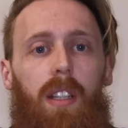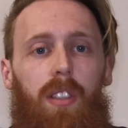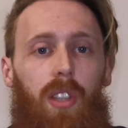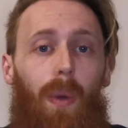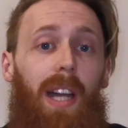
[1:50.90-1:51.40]

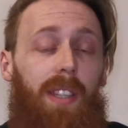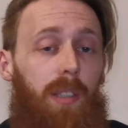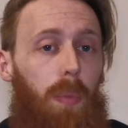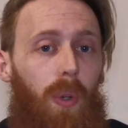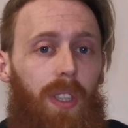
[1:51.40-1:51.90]
So at this
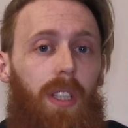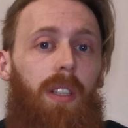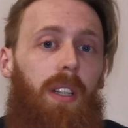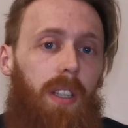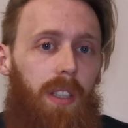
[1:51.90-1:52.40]
point,
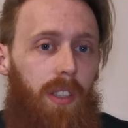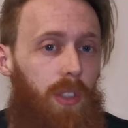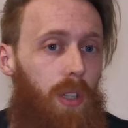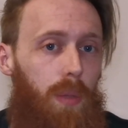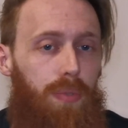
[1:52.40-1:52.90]

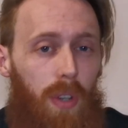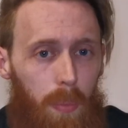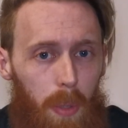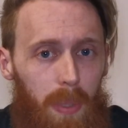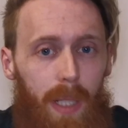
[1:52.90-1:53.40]
you're
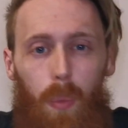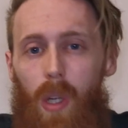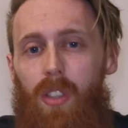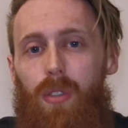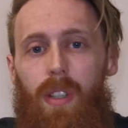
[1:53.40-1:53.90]
probably
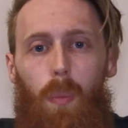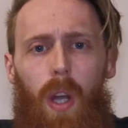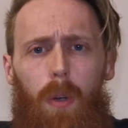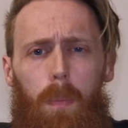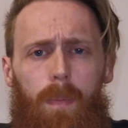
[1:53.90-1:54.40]
wondering,
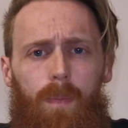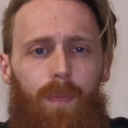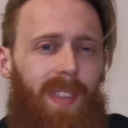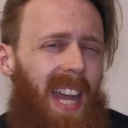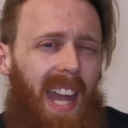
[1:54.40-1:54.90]
well,
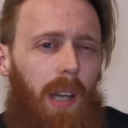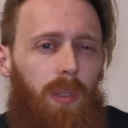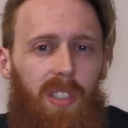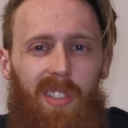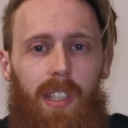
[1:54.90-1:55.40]
how
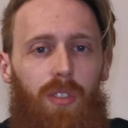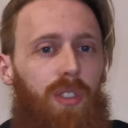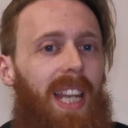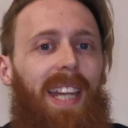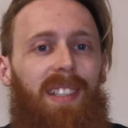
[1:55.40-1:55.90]
does this
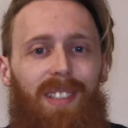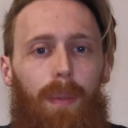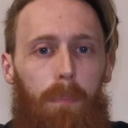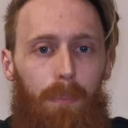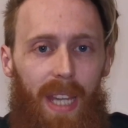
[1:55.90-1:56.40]
relate to
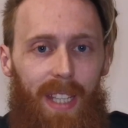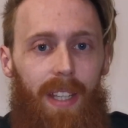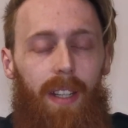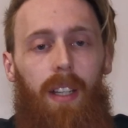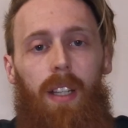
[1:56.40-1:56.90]
me?
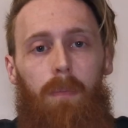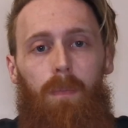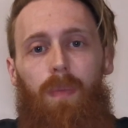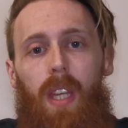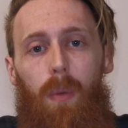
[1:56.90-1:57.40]

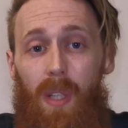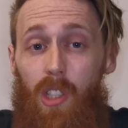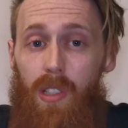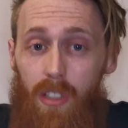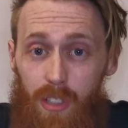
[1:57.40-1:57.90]
Which
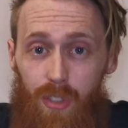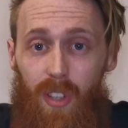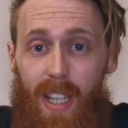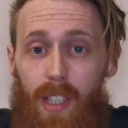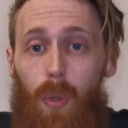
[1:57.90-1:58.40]
is a
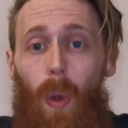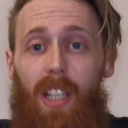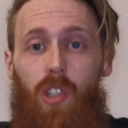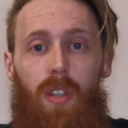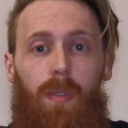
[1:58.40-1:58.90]
great
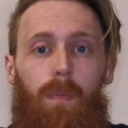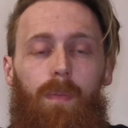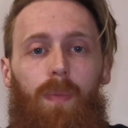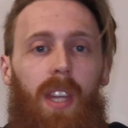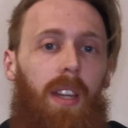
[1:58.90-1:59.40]
question.
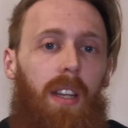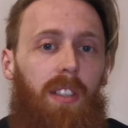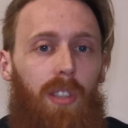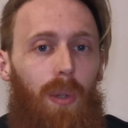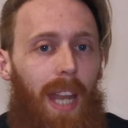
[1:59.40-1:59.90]

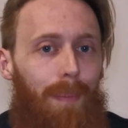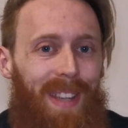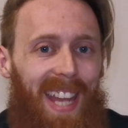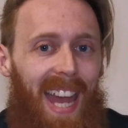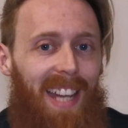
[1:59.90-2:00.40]
So let
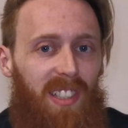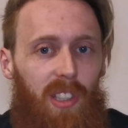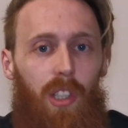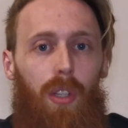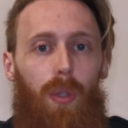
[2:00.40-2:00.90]
me
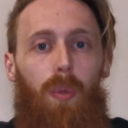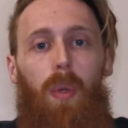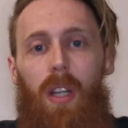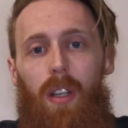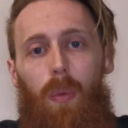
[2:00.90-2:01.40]
ask you
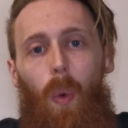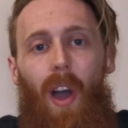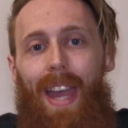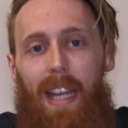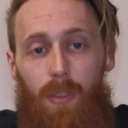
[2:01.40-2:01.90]
what
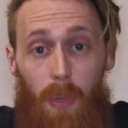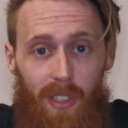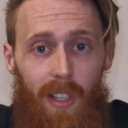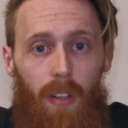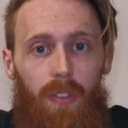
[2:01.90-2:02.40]
I ask
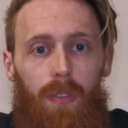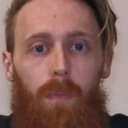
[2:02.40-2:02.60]
myself.